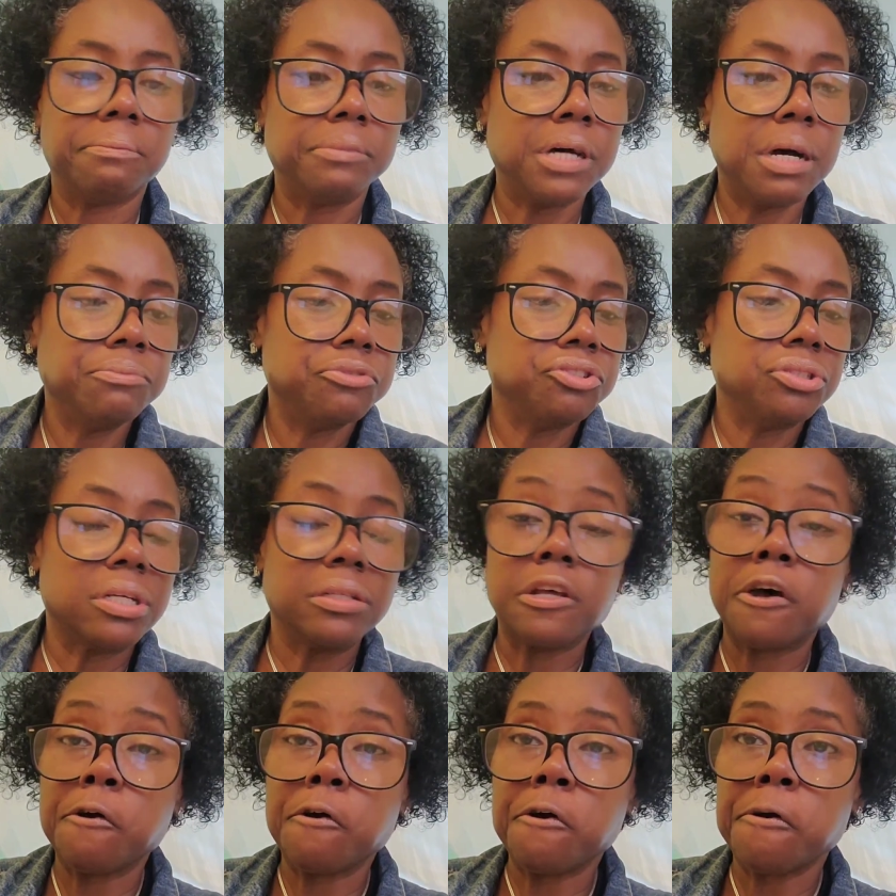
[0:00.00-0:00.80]
I'm just not
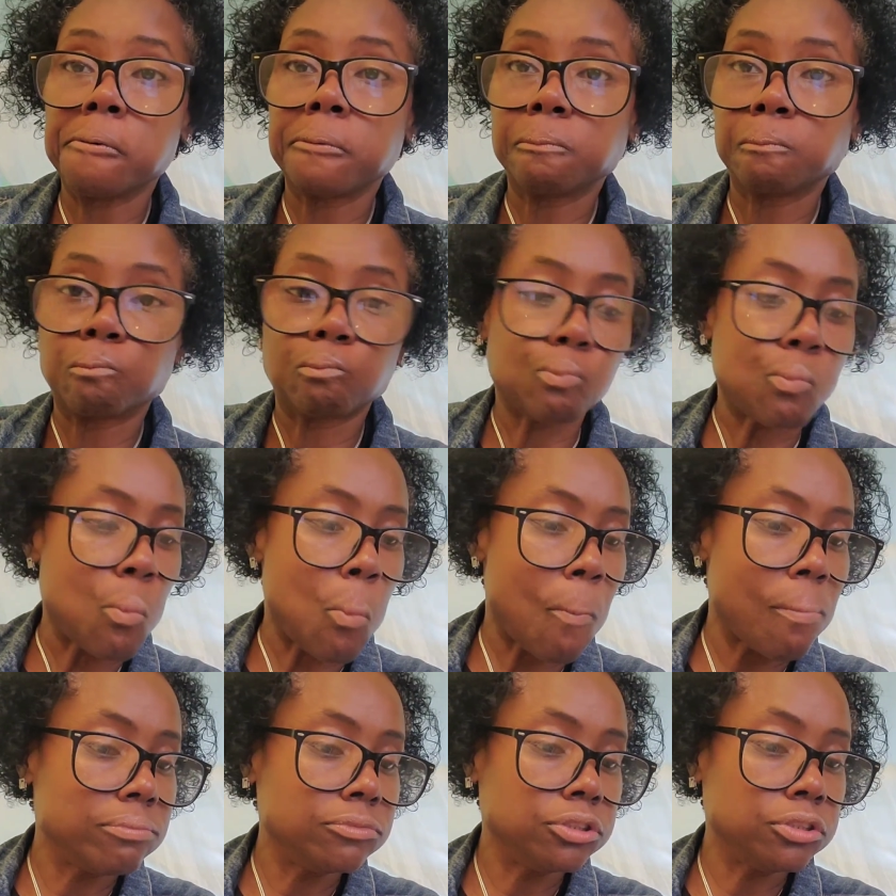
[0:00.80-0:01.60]
that girl.
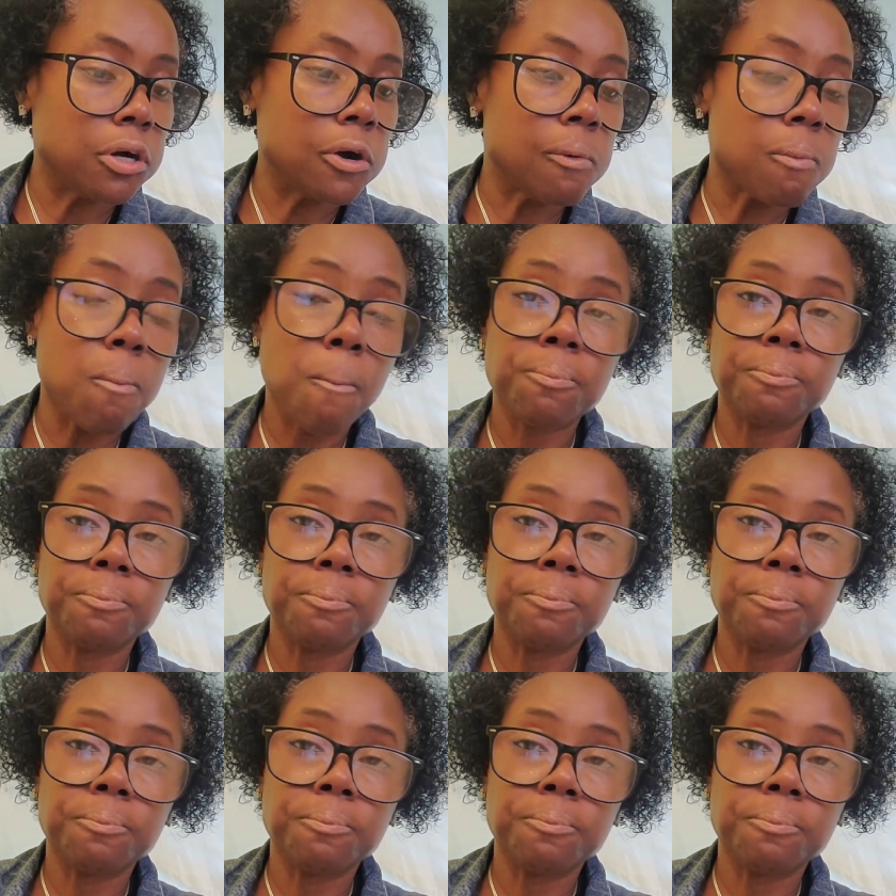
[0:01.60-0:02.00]
So,